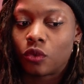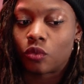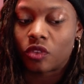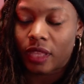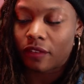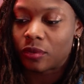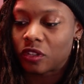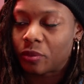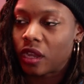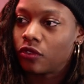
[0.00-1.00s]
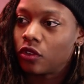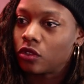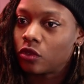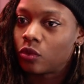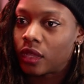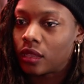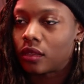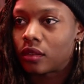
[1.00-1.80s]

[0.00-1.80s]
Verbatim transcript: you really have to be respectful to what